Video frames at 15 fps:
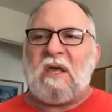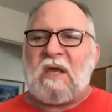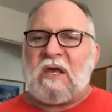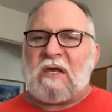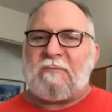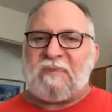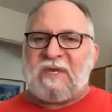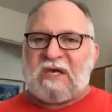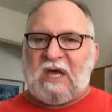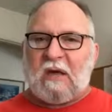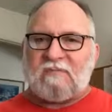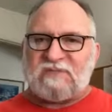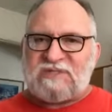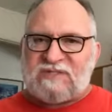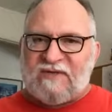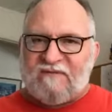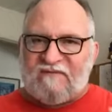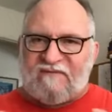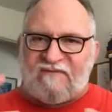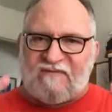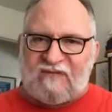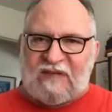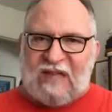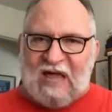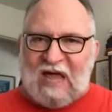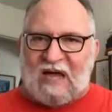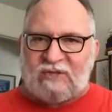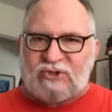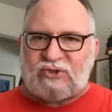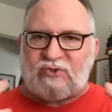He becomes
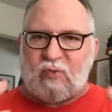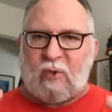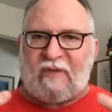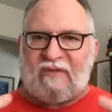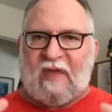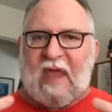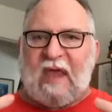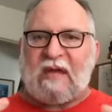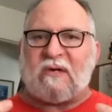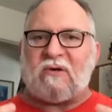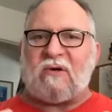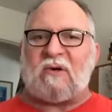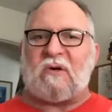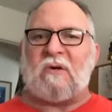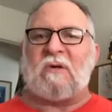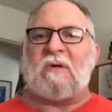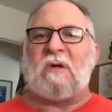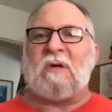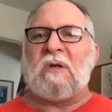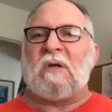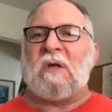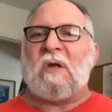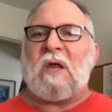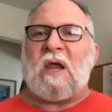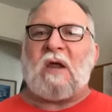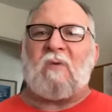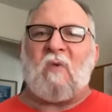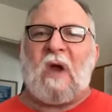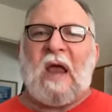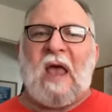flush with anger
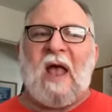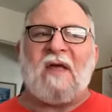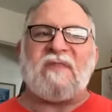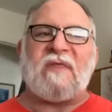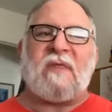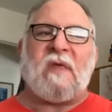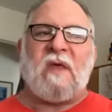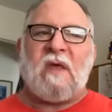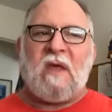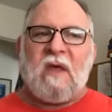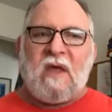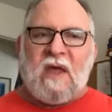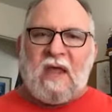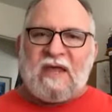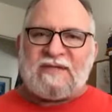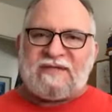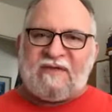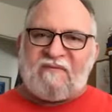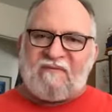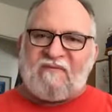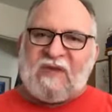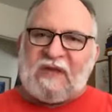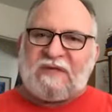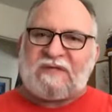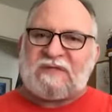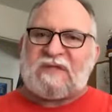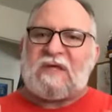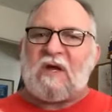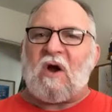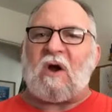and wrath and defeats
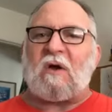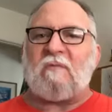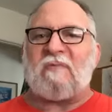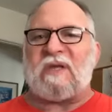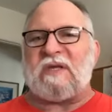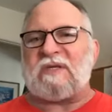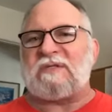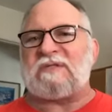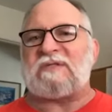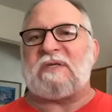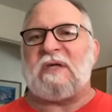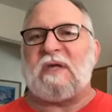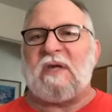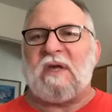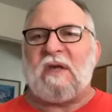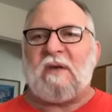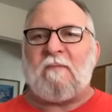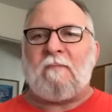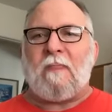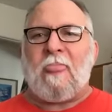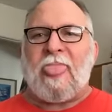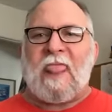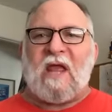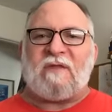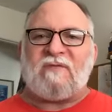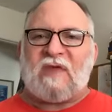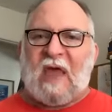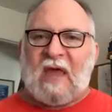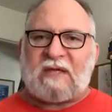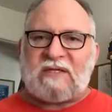the armies
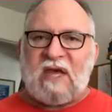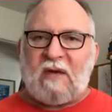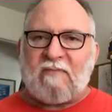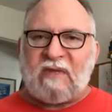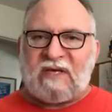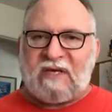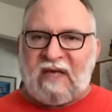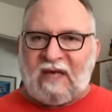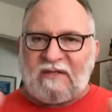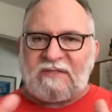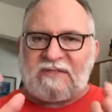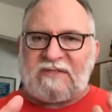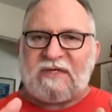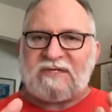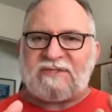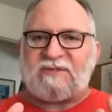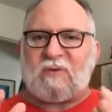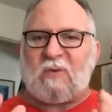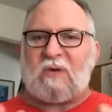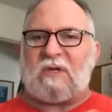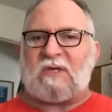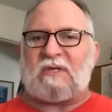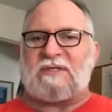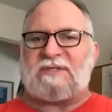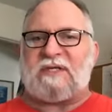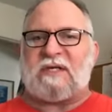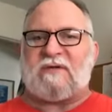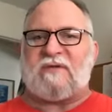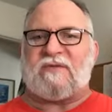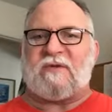that come against Israel in
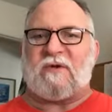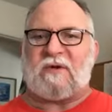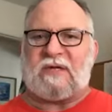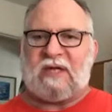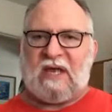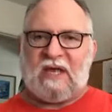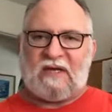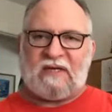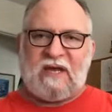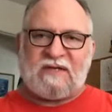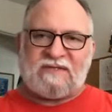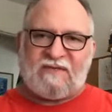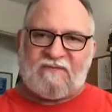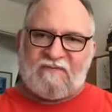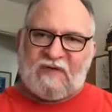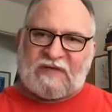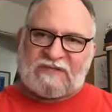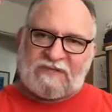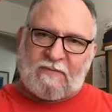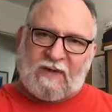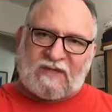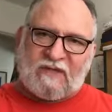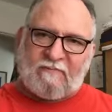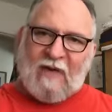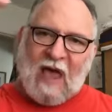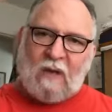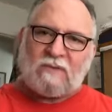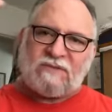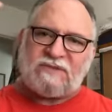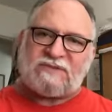Ezekiel 38 and defeats them on the
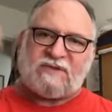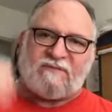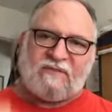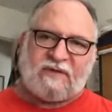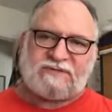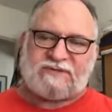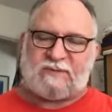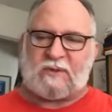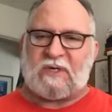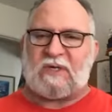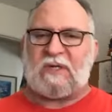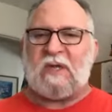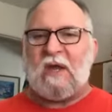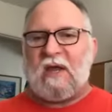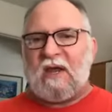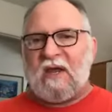mountains of Israel.